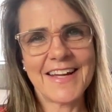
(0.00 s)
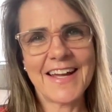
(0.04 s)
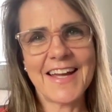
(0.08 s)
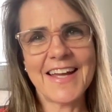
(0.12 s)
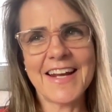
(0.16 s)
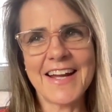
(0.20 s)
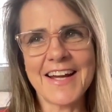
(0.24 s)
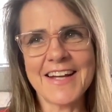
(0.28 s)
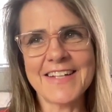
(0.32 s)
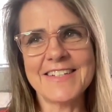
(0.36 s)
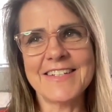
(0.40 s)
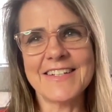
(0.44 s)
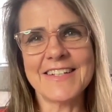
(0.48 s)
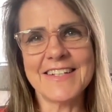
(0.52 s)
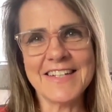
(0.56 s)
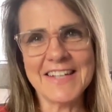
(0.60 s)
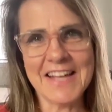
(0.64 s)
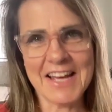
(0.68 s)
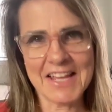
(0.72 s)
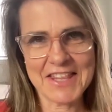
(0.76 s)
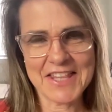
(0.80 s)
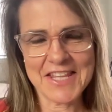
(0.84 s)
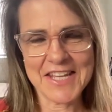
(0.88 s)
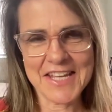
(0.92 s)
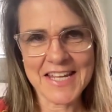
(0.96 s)
And I did
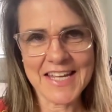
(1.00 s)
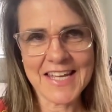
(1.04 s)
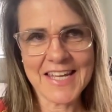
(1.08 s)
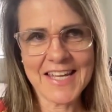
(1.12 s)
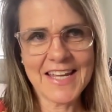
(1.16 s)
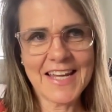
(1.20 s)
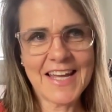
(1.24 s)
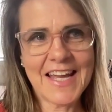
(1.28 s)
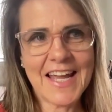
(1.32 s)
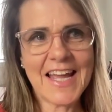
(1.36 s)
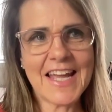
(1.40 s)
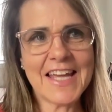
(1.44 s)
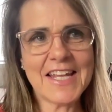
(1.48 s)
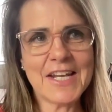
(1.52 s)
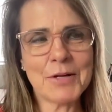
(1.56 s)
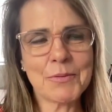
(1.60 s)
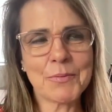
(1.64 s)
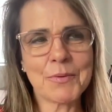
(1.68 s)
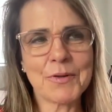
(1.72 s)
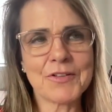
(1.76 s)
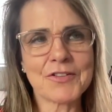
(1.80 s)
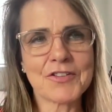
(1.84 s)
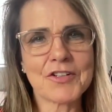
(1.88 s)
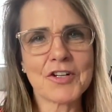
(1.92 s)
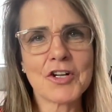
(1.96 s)
nothing. And it
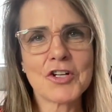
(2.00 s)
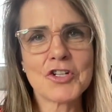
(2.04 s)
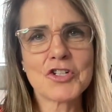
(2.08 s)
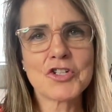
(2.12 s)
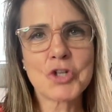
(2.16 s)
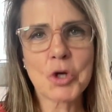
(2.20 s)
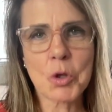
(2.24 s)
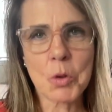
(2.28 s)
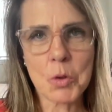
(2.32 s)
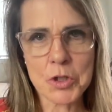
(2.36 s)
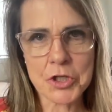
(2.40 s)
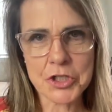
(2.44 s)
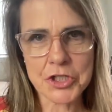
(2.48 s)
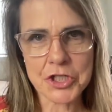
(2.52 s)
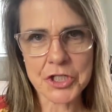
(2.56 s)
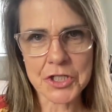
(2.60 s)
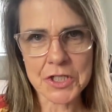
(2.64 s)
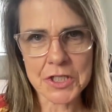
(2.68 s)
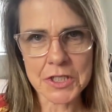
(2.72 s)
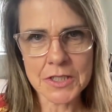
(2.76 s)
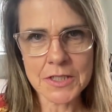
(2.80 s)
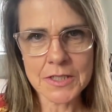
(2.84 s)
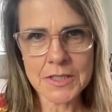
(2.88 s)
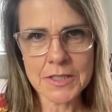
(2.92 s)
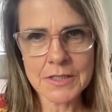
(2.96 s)
was
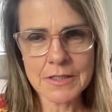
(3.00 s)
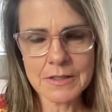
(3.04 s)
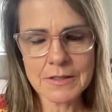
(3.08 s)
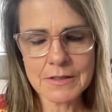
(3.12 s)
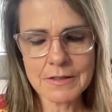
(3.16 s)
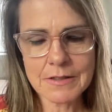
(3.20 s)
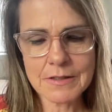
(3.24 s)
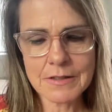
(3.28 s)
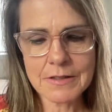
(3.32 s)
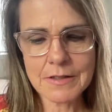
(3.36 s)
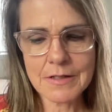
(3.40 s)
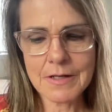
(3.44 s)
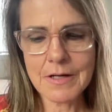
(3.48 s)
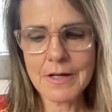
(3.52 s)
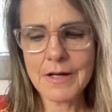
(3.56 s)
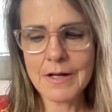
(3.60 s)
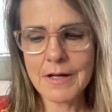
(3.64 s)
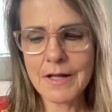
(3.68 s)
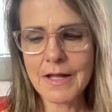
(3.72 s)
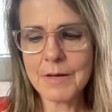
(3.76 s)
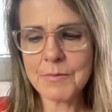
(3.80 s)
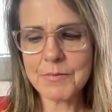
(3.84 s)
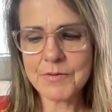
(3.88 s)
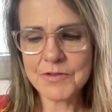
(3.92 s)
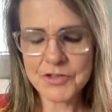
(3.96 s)
torture.
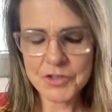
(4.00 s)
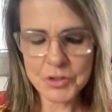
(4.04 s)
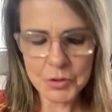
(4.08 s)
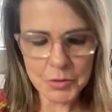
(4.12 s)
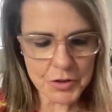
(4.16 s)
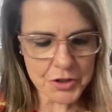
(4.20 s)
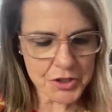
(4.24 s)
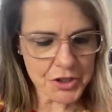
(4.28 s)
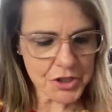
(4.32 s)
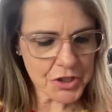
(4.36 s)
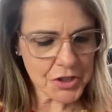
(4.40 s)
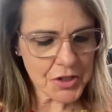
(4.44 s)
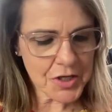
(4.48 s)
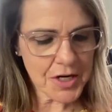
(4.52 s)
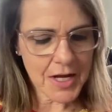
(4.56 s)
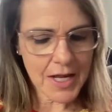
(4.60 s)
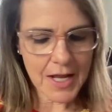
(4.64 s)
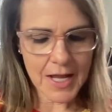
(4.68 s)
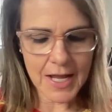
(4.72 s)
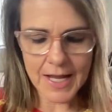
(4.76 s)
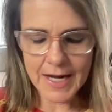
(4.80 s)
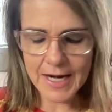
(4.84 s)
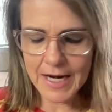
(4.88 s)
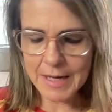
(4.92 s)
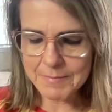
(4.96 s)
It was torture.
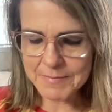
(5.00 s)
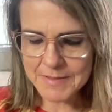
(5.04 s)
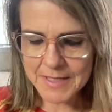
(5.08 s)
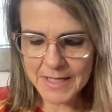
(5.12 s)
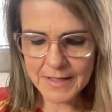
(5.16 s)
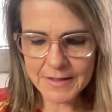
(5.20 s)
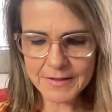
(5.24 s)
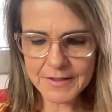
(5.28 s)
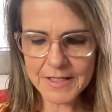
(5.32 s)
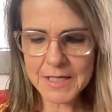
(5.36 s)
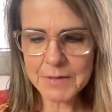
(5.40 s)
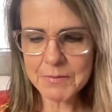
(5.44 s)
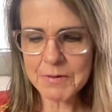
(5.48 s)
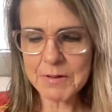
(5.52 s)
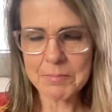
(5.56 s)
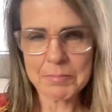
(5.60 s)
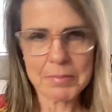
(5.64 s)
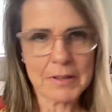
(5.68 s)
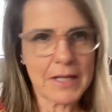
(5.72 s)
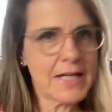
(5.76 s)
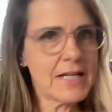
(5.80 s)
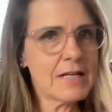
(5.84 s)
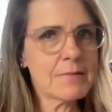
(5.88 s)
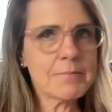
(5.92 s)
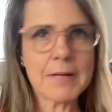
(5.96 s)
And I'm telling you, it
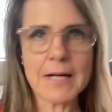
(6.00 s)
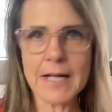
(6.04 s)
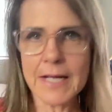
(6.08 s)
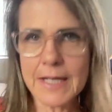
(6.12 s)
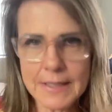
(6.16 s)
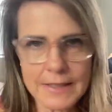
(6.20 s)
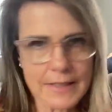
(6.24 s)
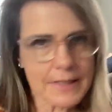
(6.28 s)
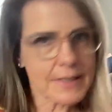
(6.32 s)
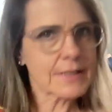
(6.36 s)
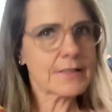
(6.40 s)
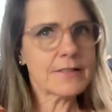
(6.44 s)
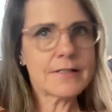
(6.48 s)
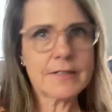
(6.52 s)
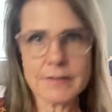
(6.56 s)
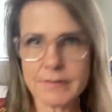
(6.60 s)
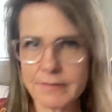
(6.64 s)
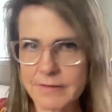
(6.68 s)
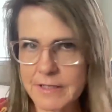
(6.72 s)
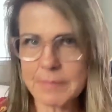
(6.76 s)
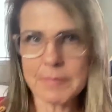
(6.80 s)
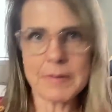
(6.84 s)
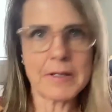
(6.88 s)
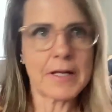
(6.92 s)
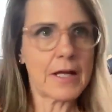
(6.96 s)
played in my head like a ticker
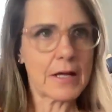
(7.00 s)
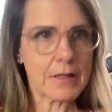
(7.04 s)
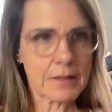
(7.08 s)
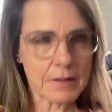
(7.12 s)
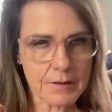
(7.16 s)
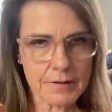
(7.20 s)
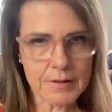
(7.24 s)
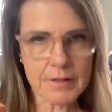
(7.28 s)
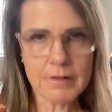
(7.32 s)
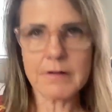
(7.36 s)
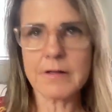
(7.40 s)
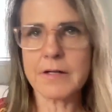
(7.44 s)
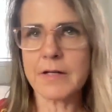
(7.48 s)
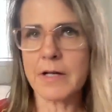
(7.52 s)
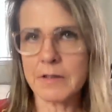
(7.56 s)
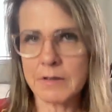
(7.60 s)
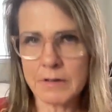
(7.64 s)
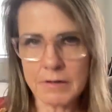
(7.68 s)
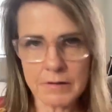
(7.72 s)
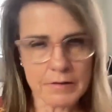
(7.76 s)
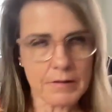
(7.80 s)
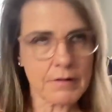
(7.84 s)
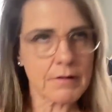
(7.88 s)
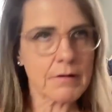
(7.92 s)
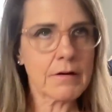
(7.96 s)
tape. He can't go there. He can't
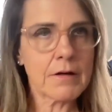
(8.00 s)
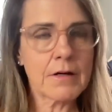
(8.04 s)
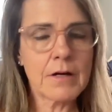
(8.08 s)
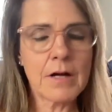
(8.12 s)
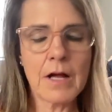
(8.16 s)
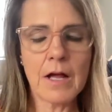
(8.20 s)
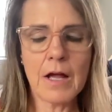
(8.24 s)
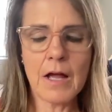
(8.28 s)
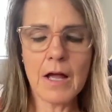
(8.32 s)
go there.